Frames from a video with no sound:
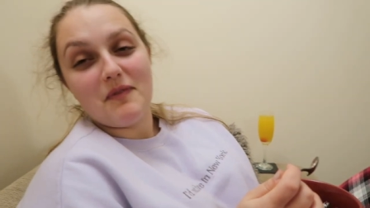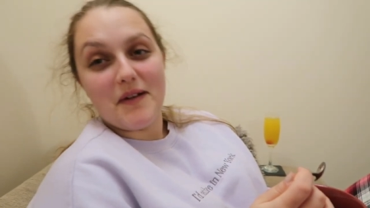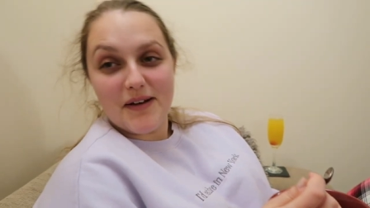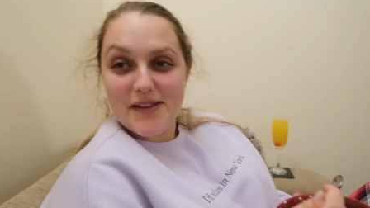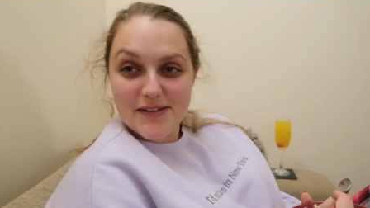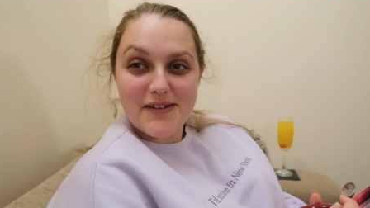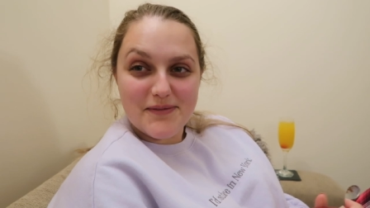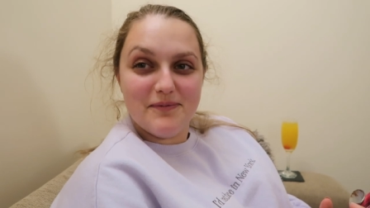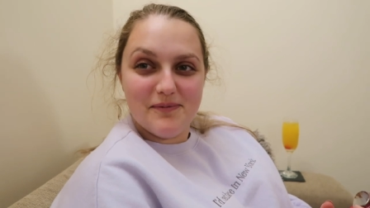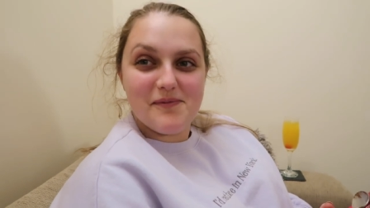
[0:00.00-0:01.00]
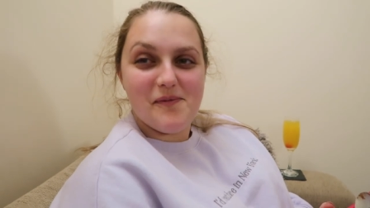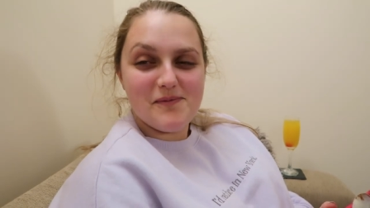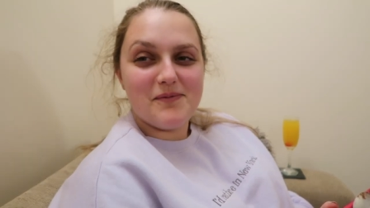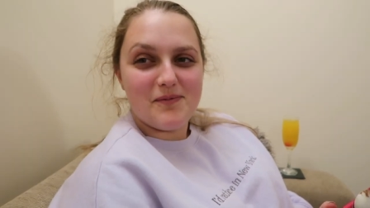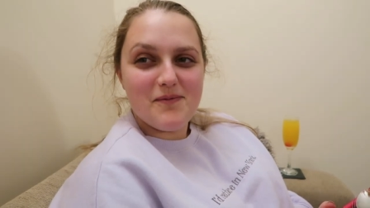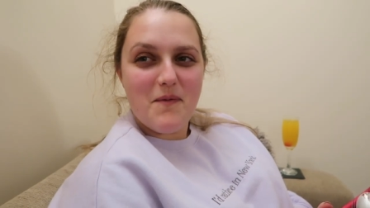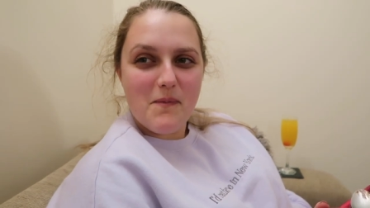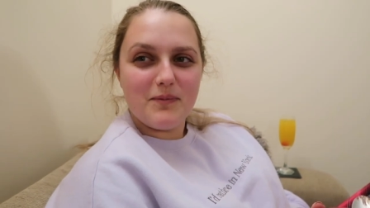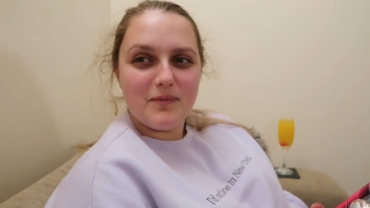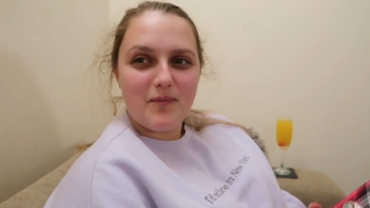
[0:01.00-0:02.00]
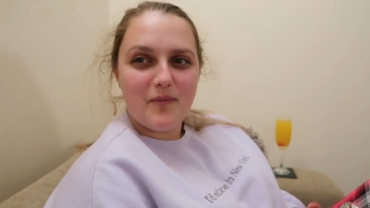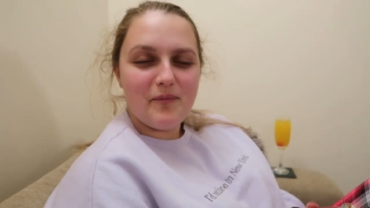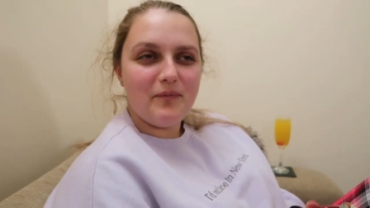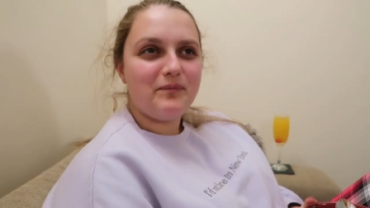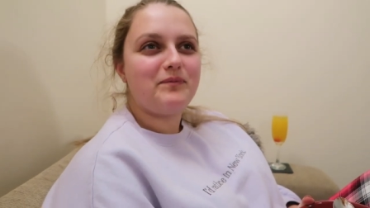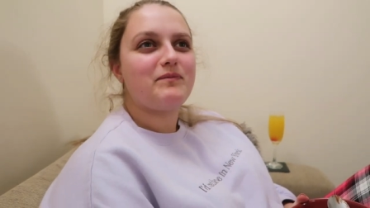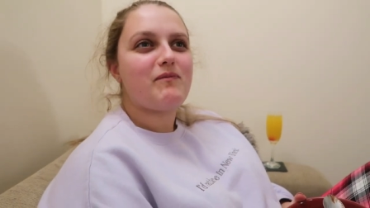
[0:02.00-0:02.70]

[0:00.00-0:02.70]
it. Can you taste the courgette?